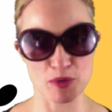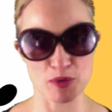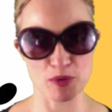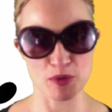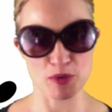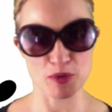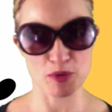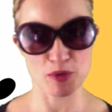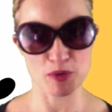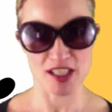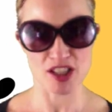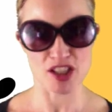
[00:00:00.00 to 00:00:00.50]

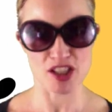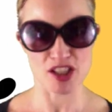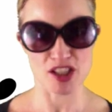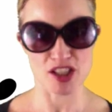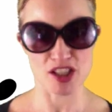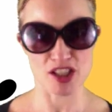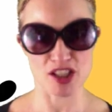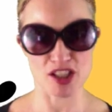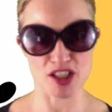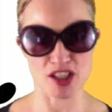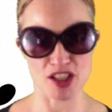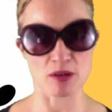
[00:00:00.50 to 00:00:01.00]
This is the
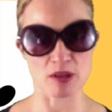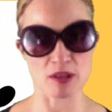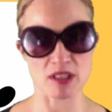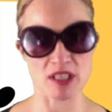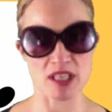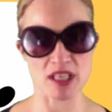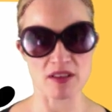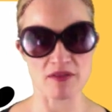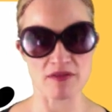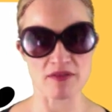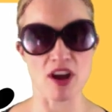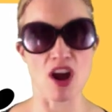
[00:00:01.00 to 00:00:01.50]

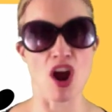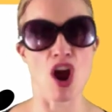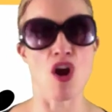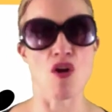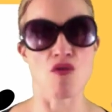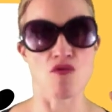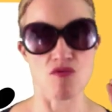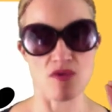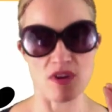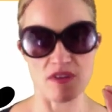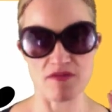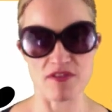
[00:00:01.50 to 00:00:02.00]
subjunctive
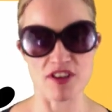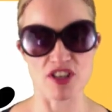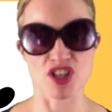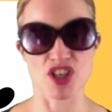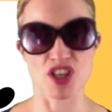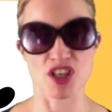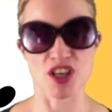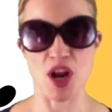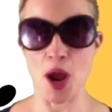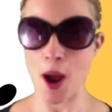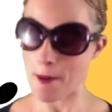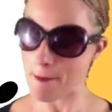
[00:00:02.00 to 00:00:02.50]

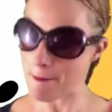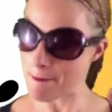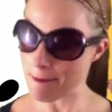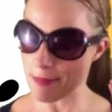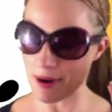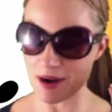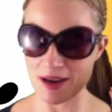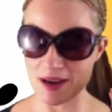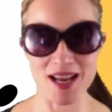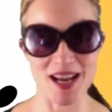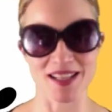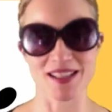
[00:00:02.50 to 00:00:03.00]
revision
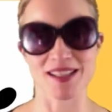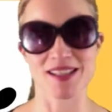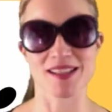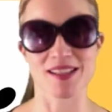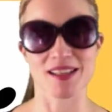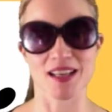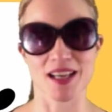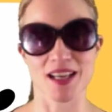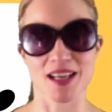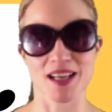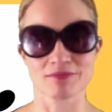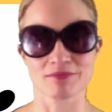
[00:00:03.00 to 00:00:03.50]

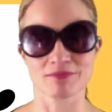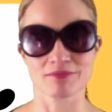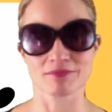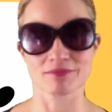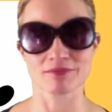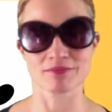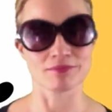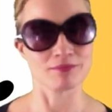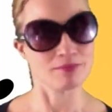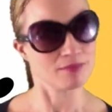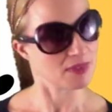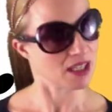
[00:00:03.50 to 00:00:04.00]
bonanza.
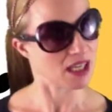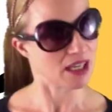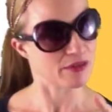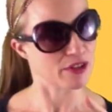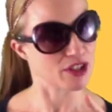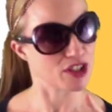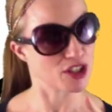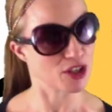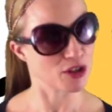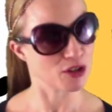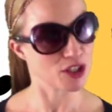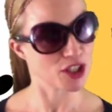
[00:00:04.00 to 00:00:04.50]
Have I
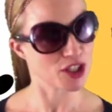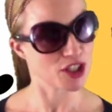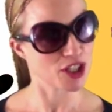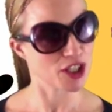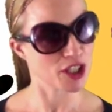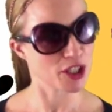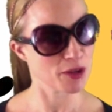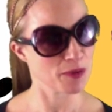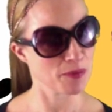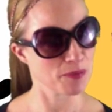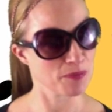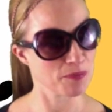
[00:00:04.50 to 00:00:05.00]
sold it to
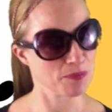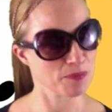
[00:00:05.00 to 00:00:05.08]
you?